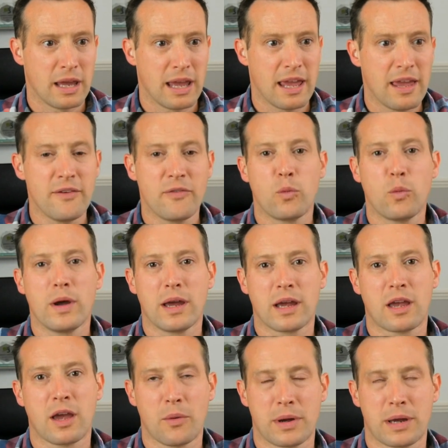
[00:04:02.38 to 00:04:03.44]
if we're
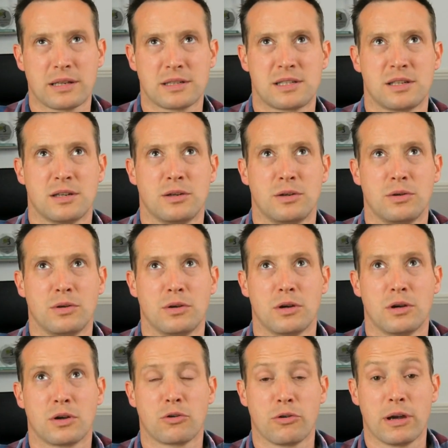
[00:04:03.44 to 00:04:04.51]
going to
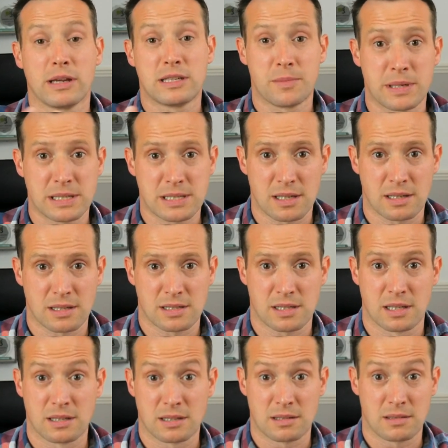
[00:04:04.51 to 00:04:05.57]
create a business
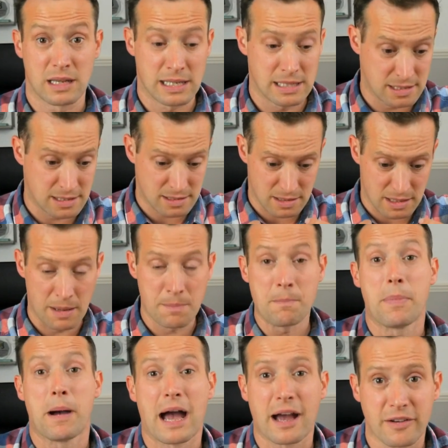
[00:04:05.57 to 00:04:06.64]
that is
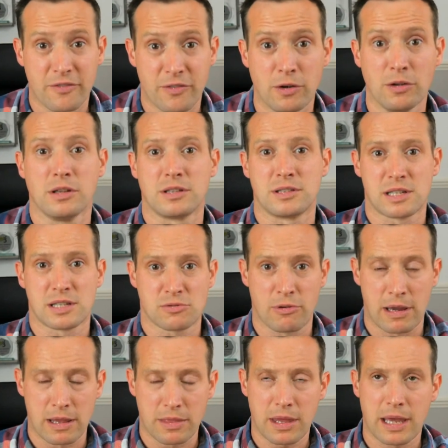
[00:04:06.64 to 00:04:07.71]
impactful and does
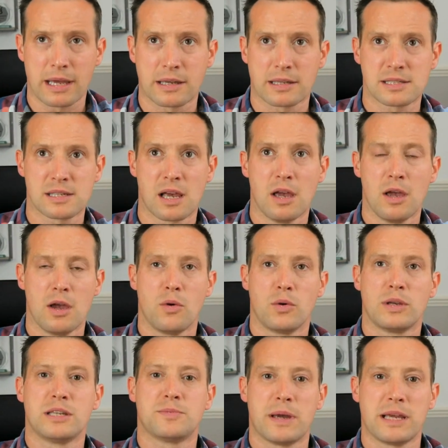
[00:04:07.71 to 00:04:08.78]
great things, we
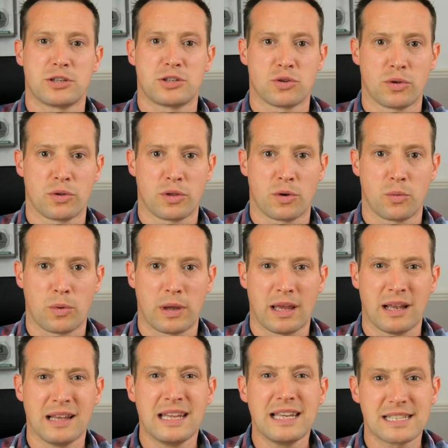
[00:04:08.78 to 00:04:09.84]
need to make sure that we
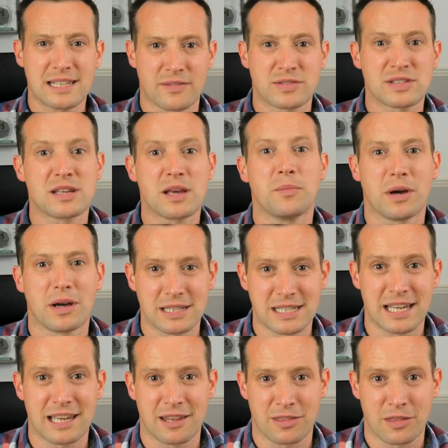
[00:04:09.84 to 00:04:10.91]
at least have some
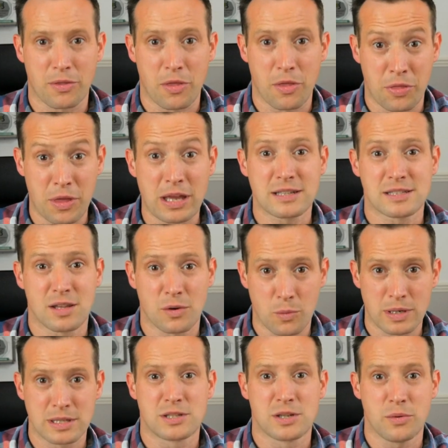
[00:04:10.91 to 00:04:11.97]
idea that the things that
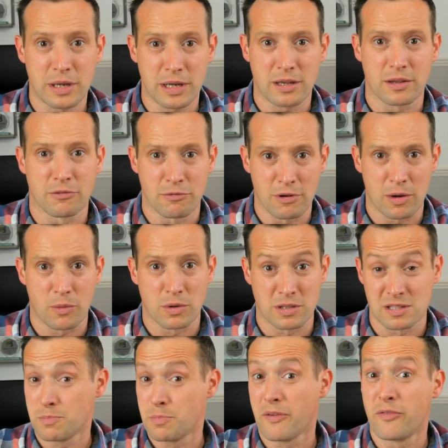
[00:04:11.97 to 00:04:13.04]
we're doing are the right
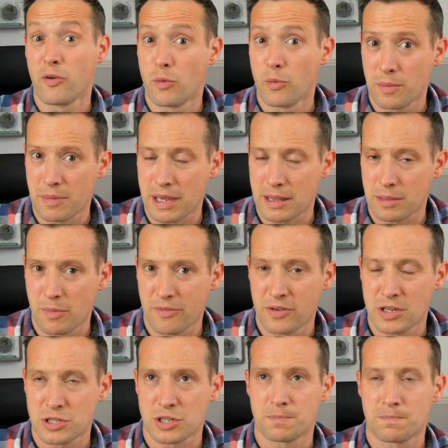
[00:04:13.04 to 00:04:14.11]
ones before we make them
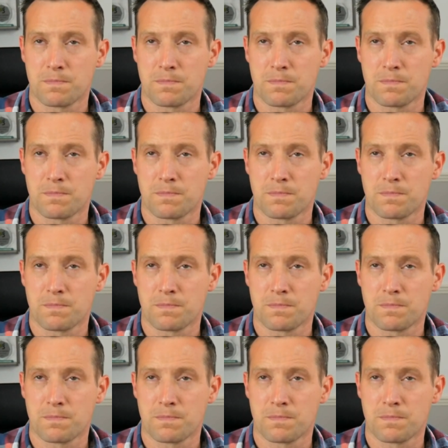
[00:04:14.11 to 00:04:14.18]
efficient.